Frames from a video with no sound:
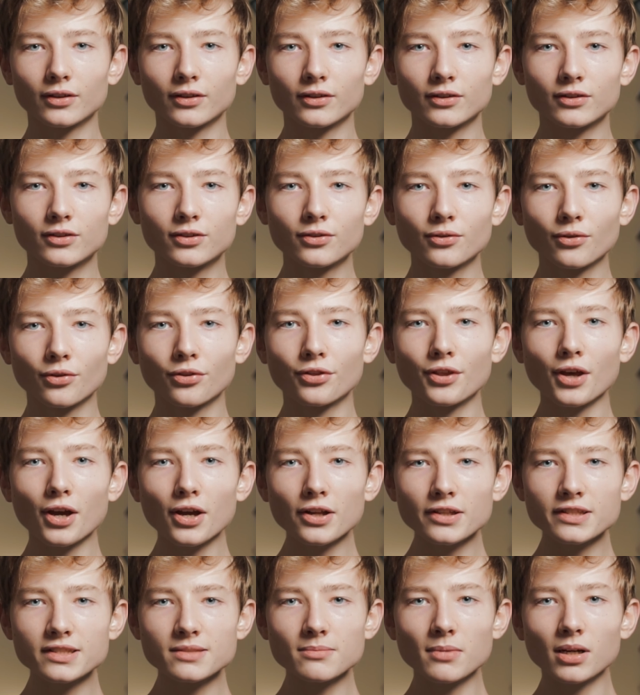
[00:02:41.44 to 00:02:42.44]

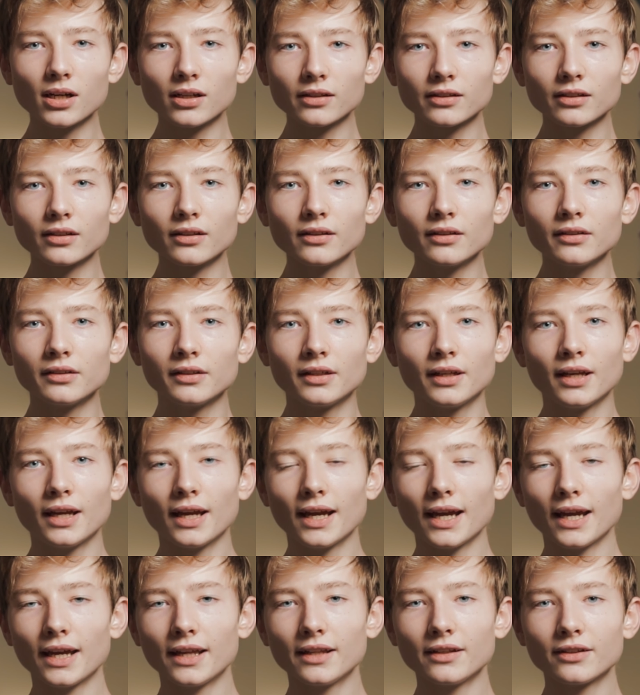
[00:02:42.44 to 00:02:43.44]
2/3 marker,
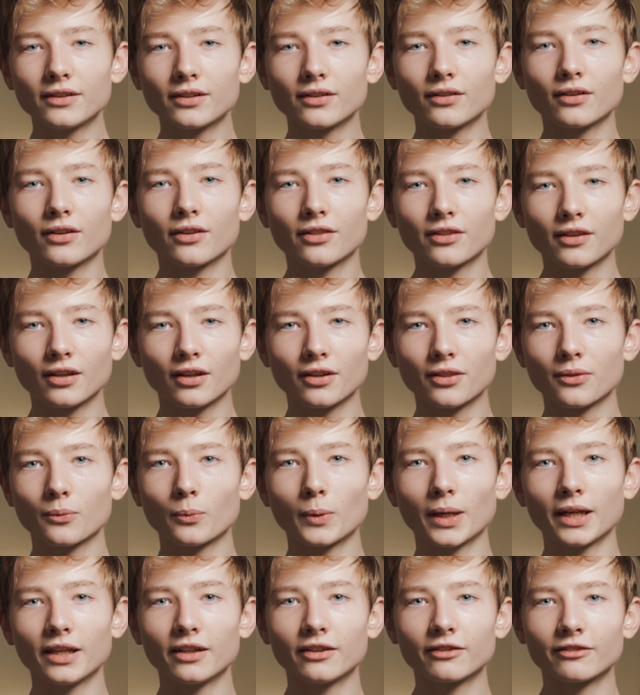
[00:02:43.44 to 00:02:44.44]
and the other
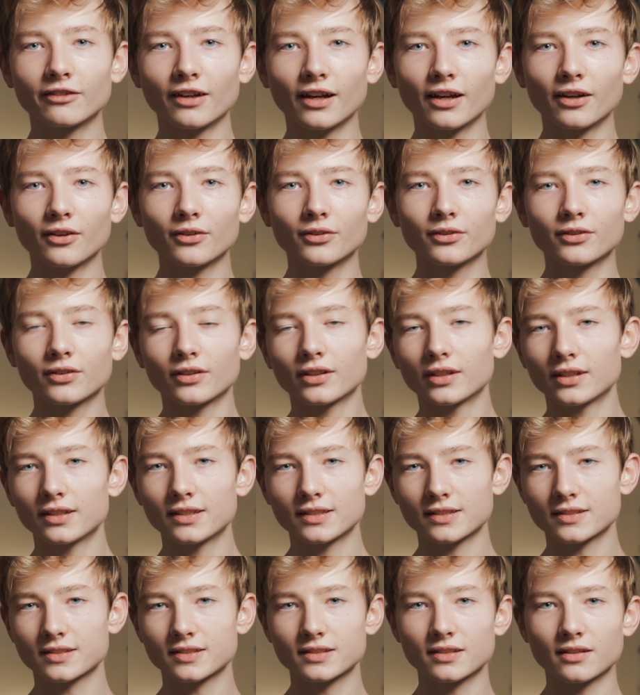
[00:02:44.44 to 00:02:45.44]
way around
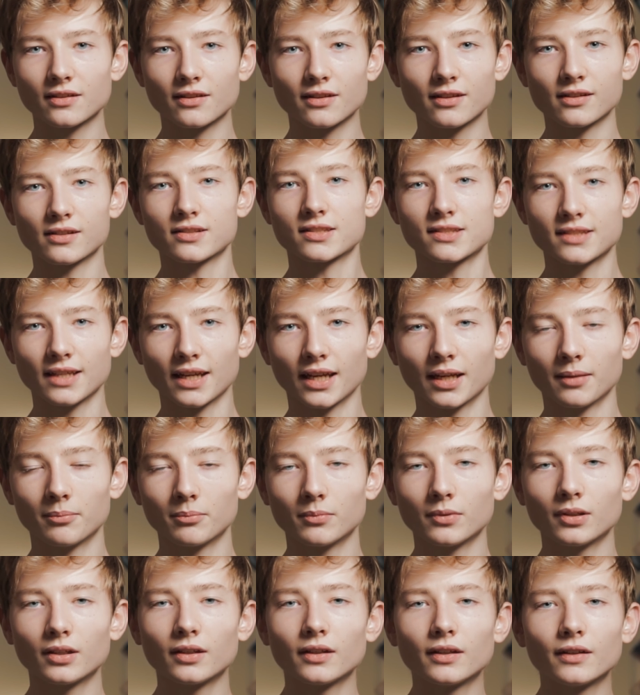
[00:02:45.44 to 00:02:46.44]
is the same.